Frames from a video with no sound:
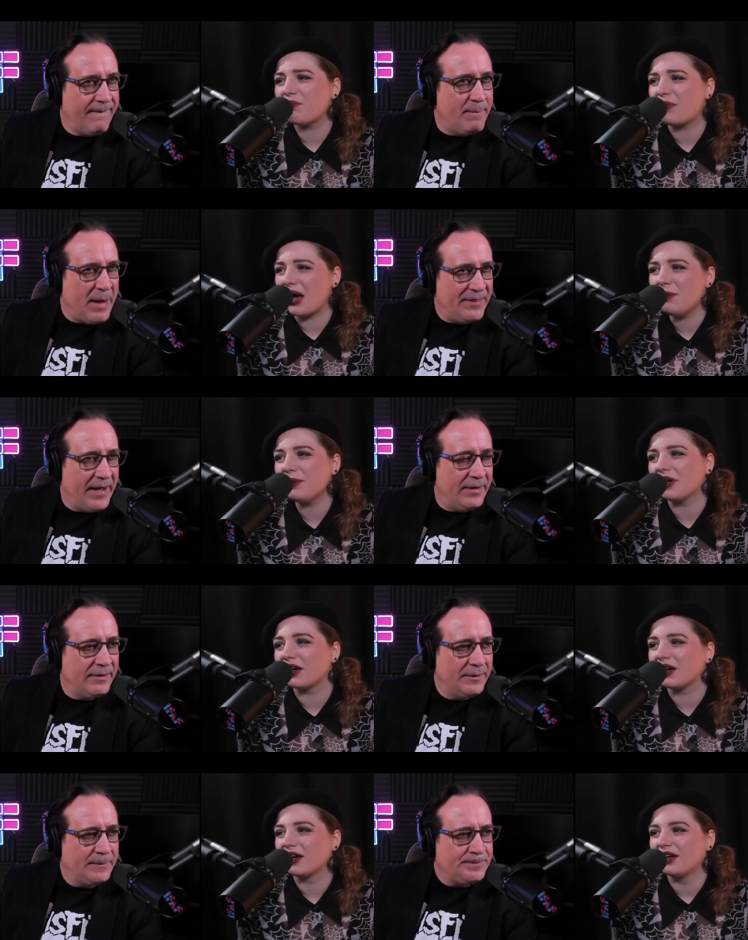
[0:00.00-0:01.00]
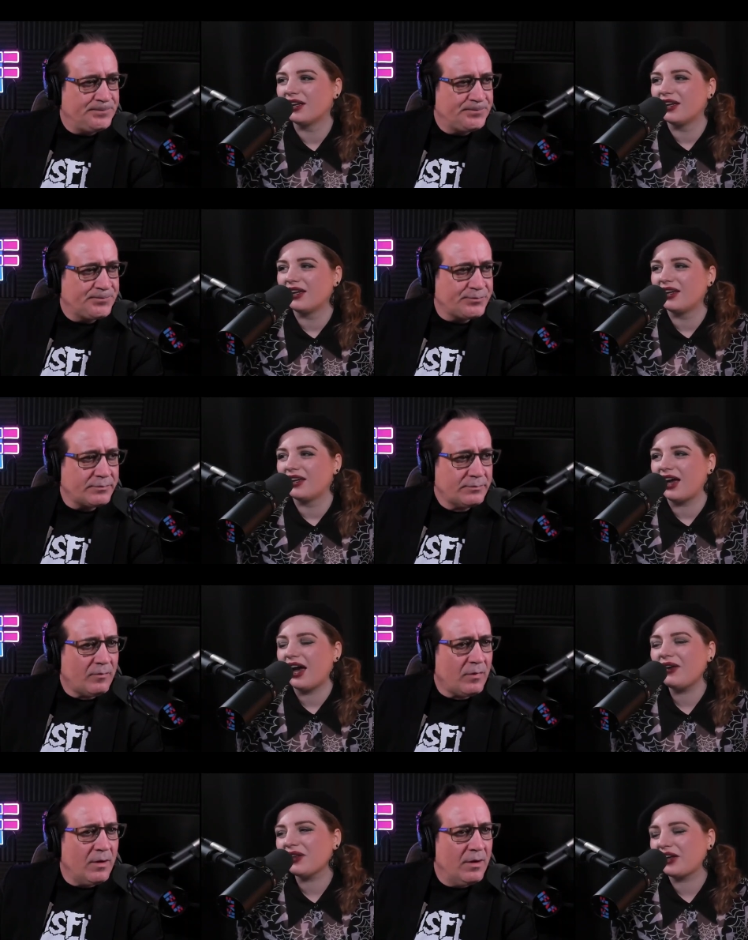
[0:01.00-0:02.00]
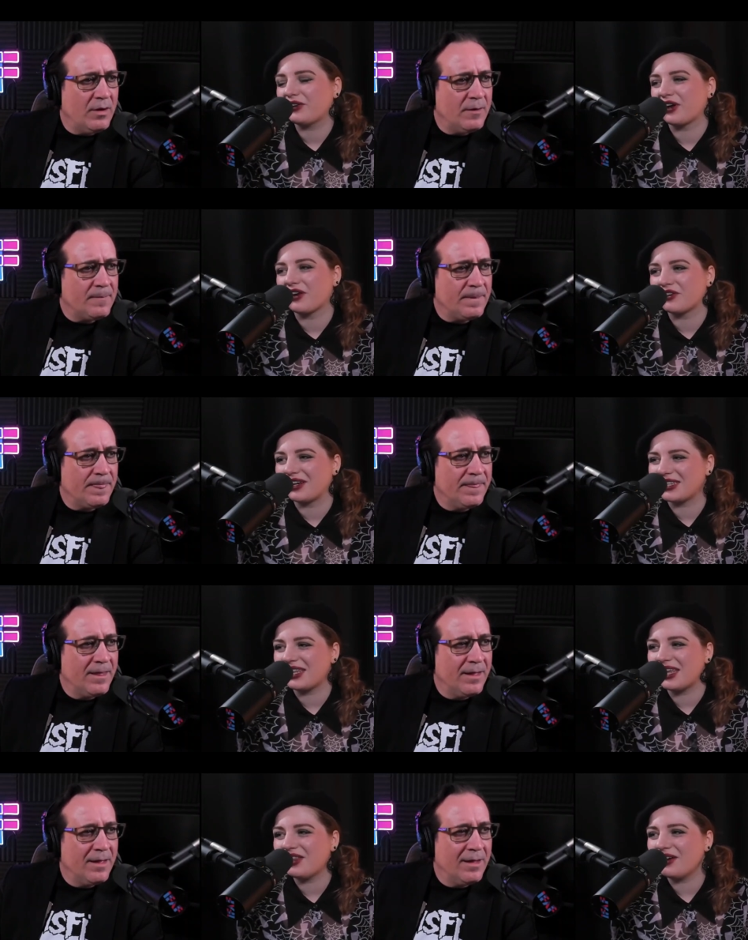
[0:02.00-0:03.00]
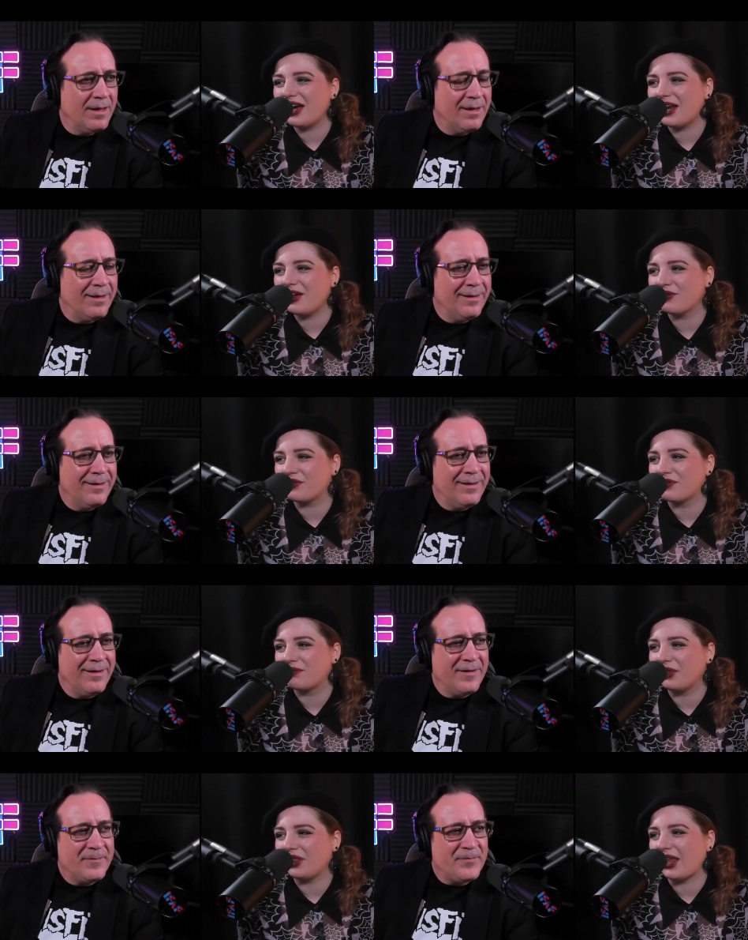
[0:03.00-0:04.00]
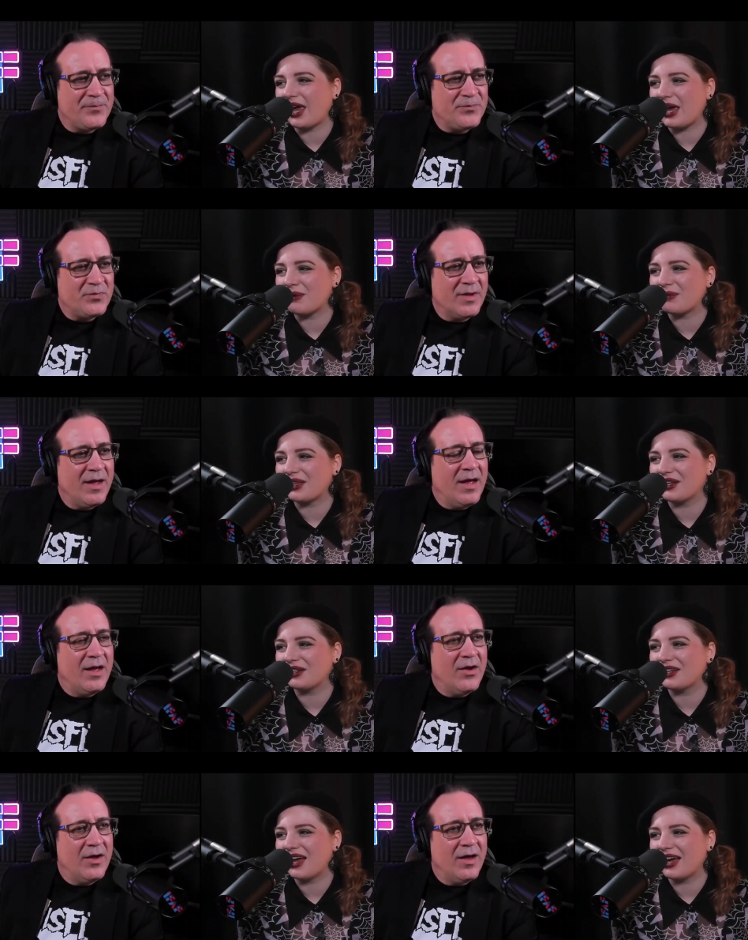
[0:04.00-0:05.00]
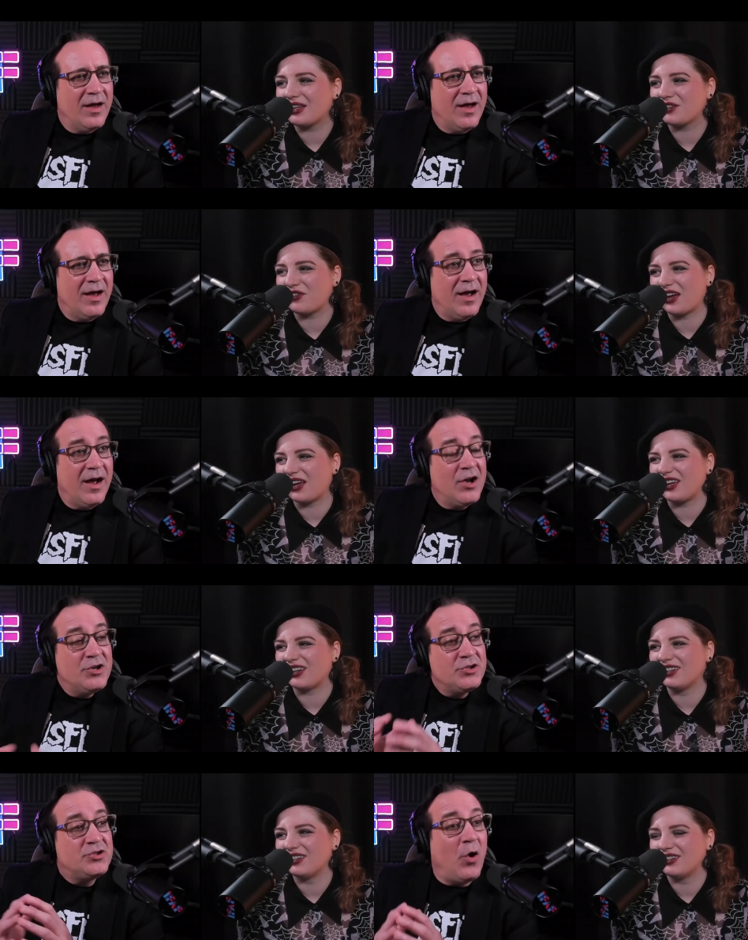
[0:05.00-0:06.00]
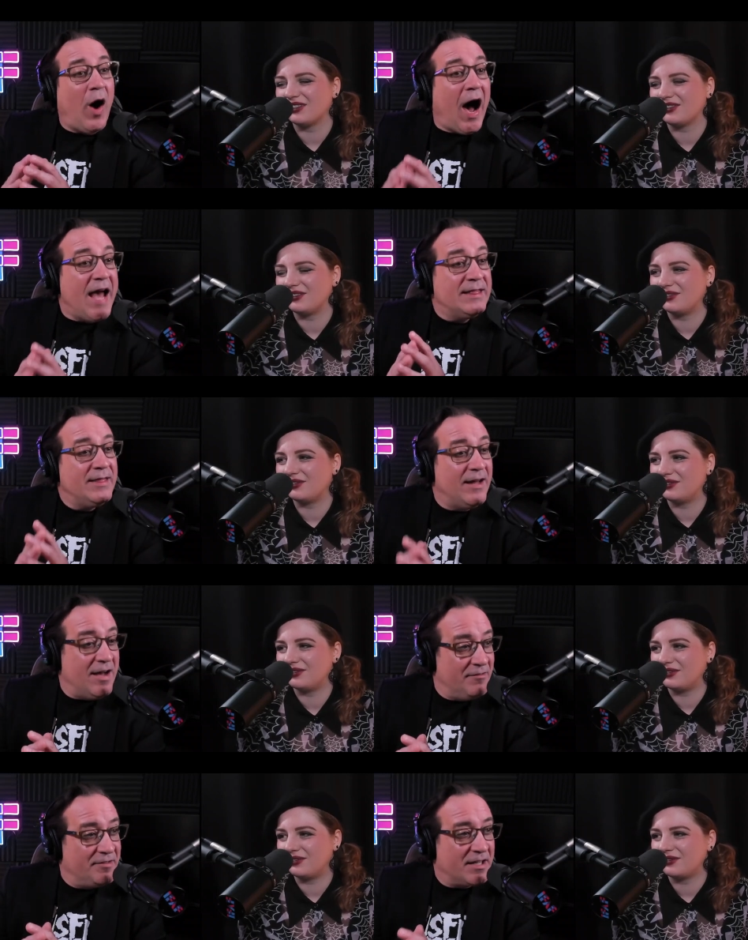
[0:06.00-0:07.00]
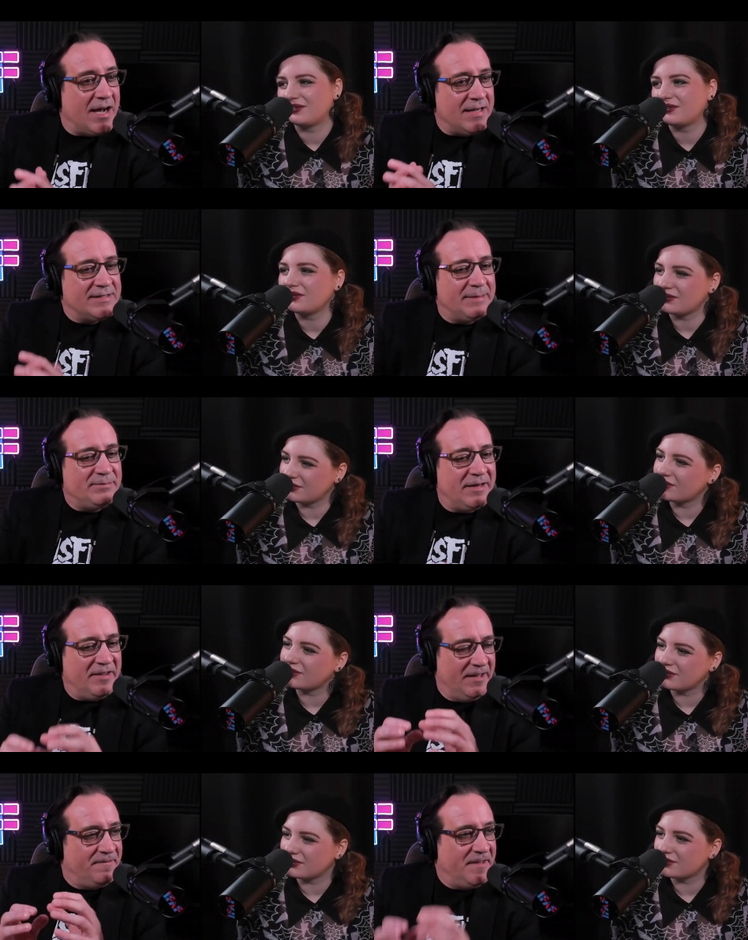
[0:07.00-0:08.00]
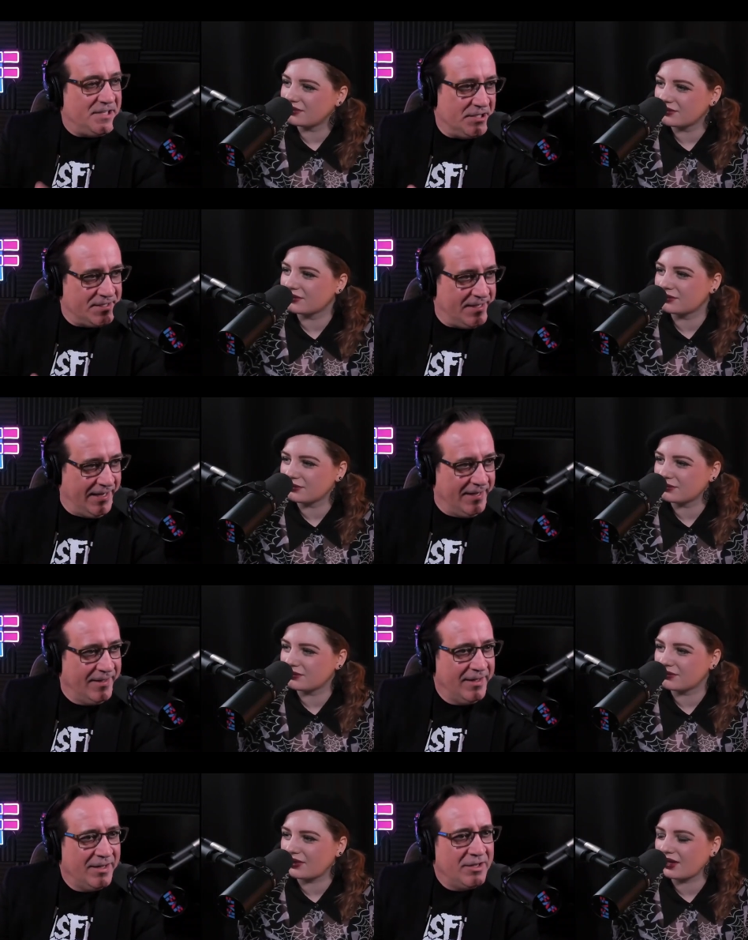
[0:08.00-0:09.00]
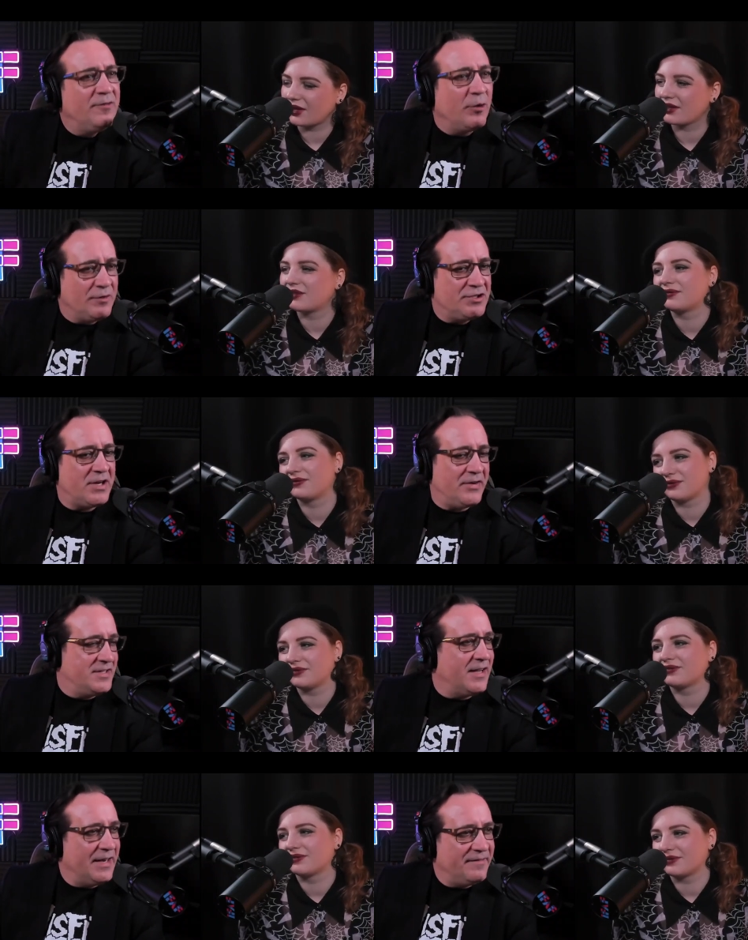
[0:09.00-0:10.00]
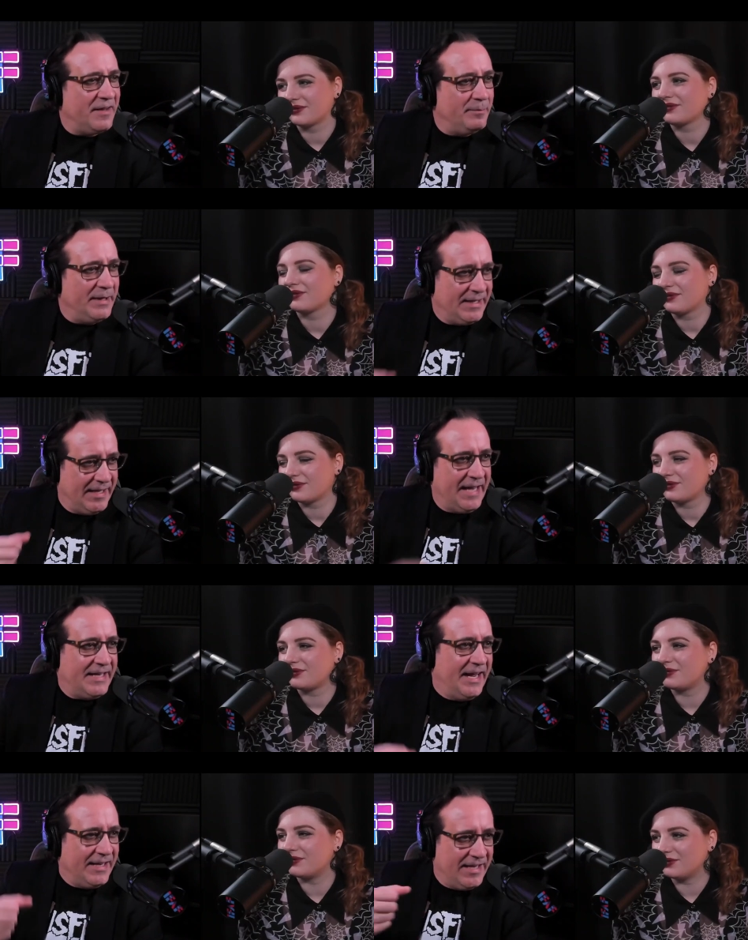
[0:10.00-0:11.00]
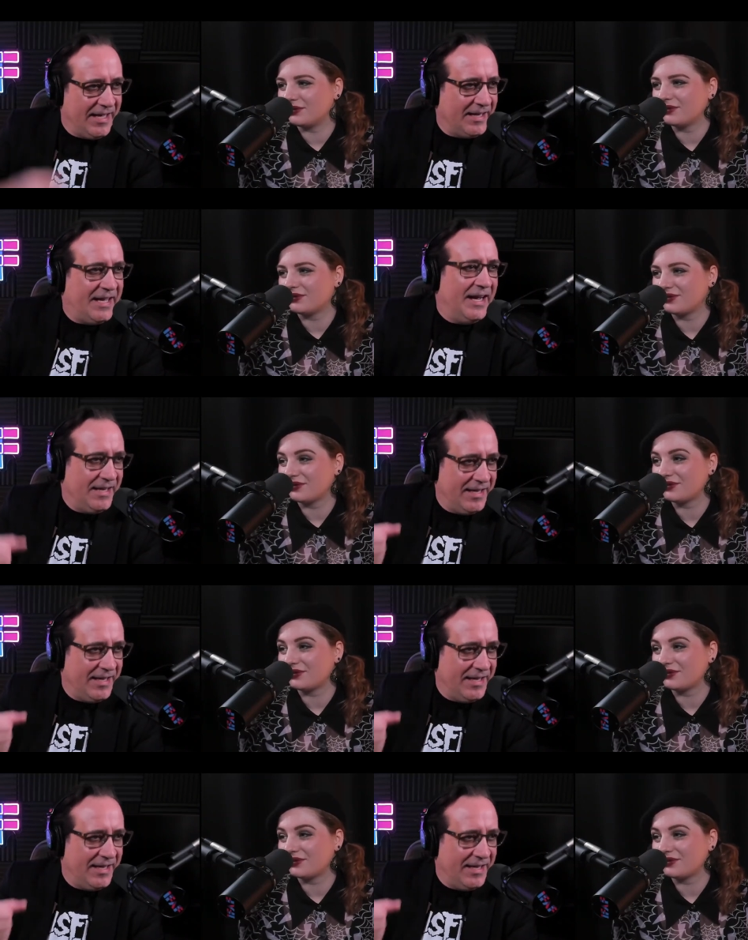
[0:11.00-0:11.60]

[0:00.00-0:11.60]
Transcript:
Speaker 1: bummer. I don't like trunk or treats. I think they're kind of lame and they're not as fun.
Speaker 2: So I love the concept of efficiency. You've heard the Jerry Seinfeld bit: "Get candy, mm -hmm. get candy,